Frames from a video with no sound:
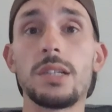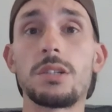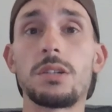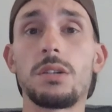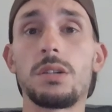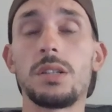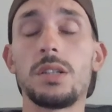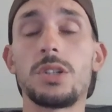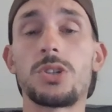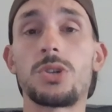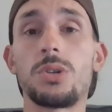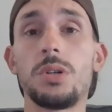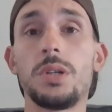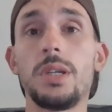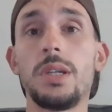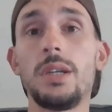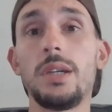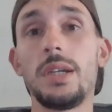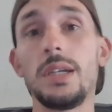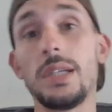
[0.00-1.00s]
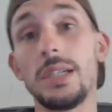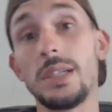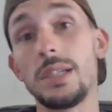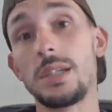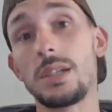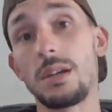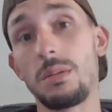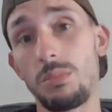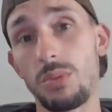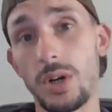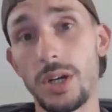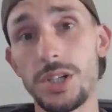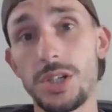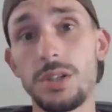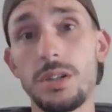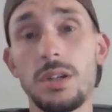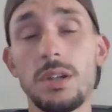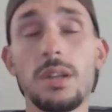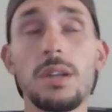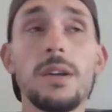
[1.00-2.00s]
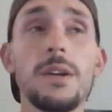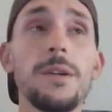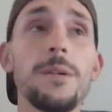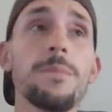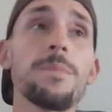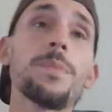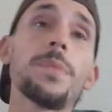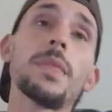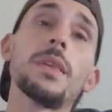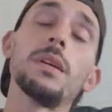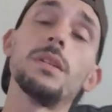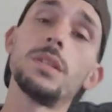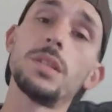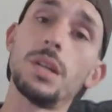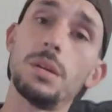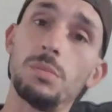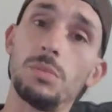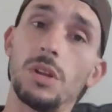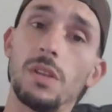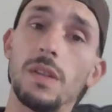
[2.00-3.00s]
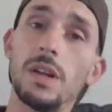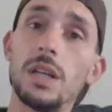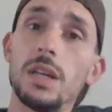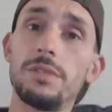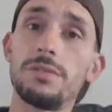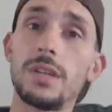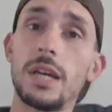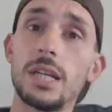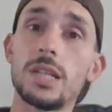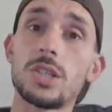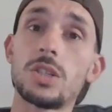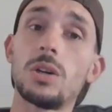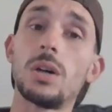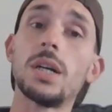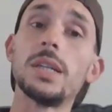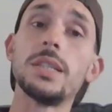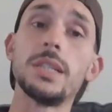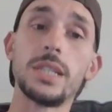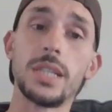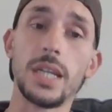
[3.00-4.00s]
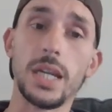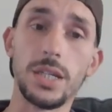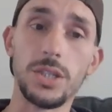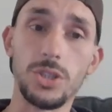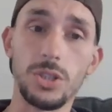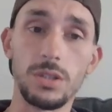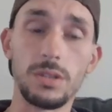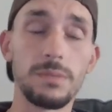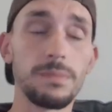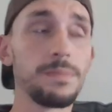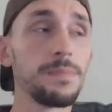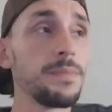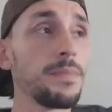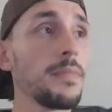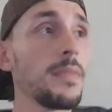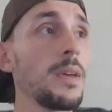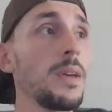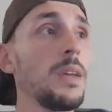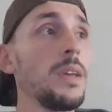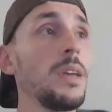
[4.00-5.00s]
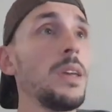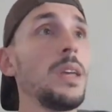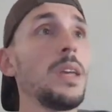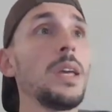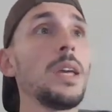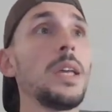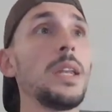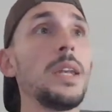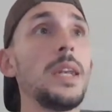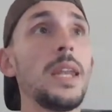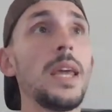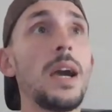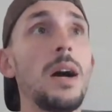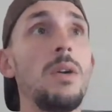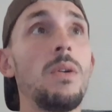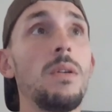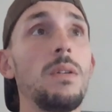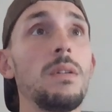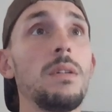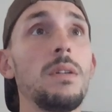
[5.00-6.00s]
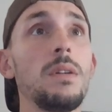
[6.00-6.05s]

side of the tree is compression. Timber on the left hand side is tension. Now,